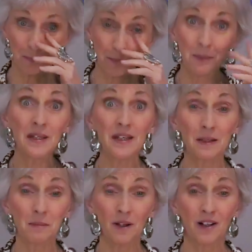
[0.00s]

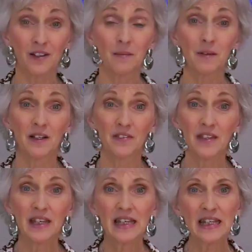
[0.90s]
big block of the month
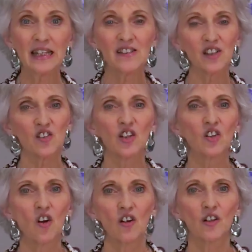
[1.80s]
in such a
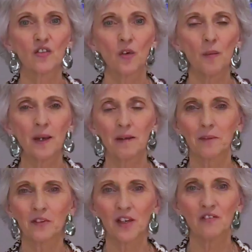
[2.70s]
longer format,
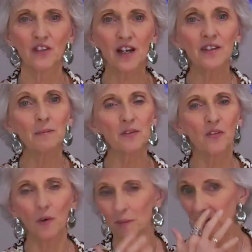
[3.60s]
because I've done them
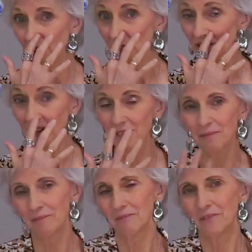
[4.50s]
before, but usually in